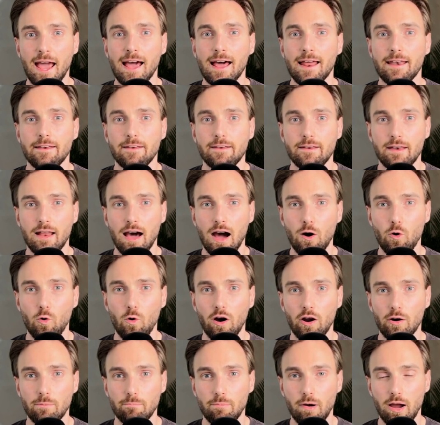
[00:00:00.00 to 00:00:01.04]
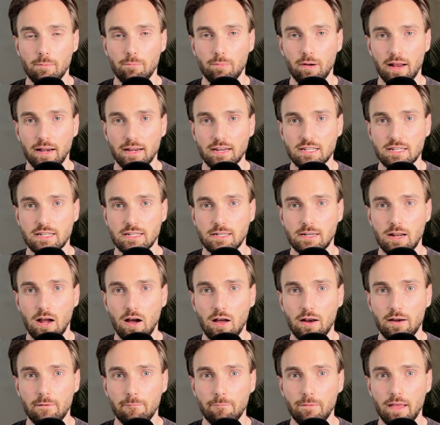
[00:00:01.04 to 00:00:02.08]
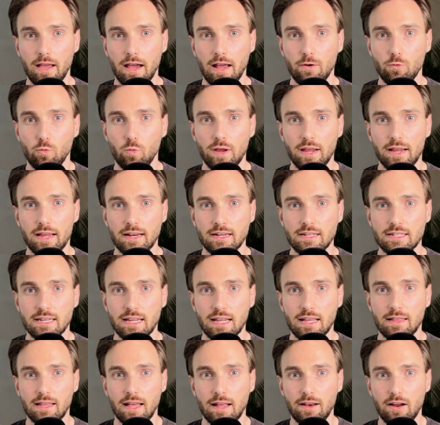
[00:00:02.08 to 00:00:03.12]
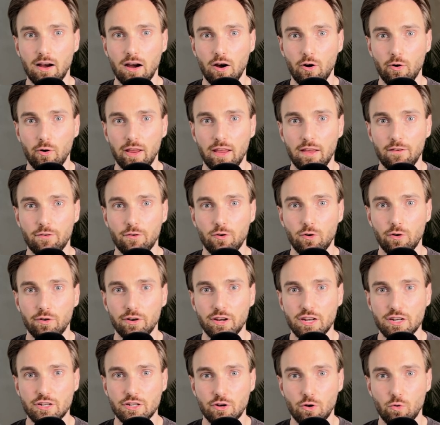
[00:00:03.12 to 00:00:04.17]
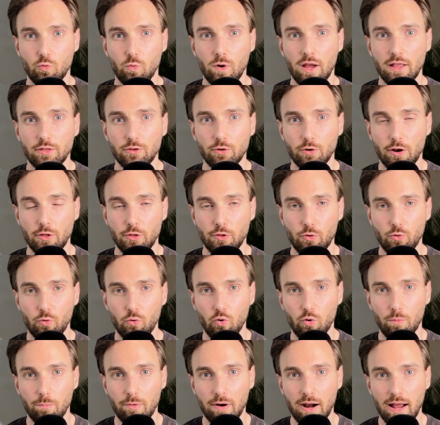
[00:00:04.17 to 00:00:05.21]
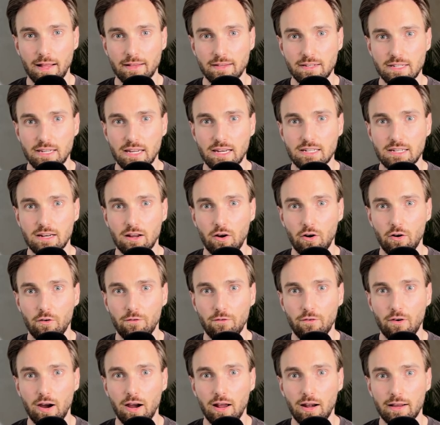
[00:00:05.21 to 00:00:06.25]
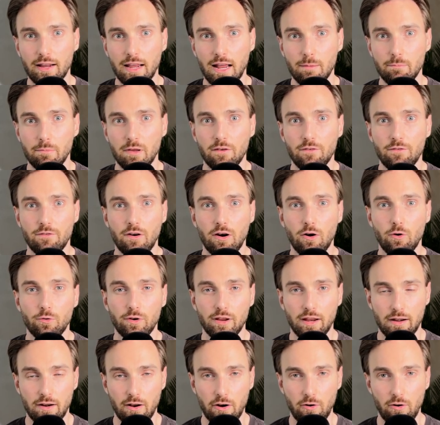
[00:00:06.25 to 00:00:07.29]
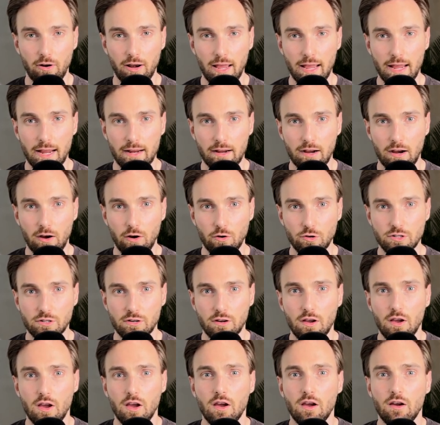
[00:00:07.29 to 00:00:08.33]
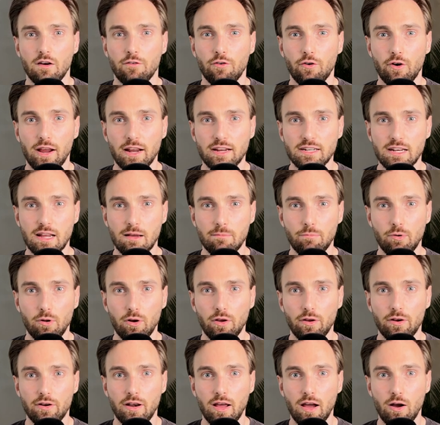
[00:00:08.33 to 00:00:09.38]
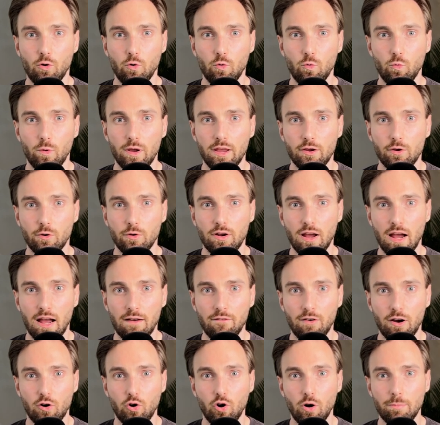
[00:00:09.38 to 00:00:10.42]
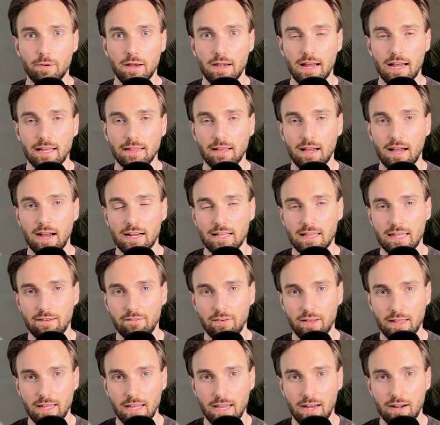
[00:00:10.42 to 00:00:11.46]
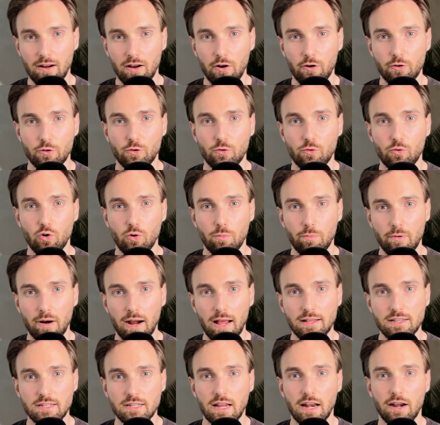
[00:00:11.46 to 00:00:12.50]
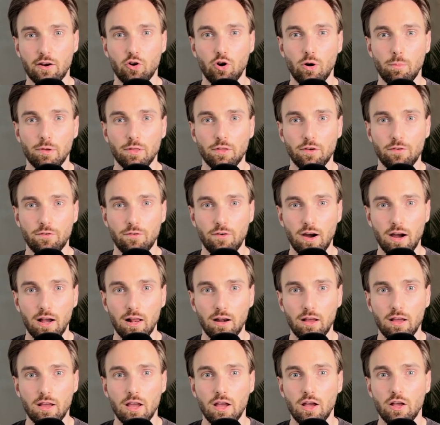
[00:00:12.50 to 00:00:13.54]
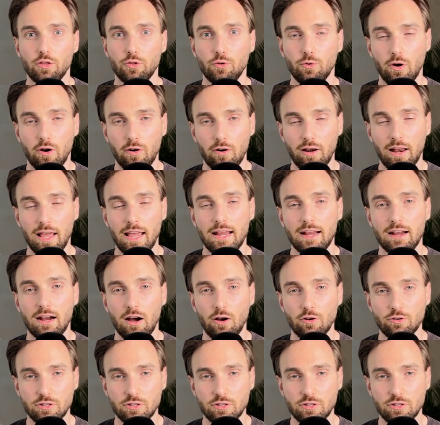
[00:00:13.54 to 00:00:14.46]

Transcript: Now our pipeline is done and we can see that our if condition went to the true branch since our file can be found in our lakehouse. For example, now we could have a copy data activity in our true branch and copy the file to our lakehouse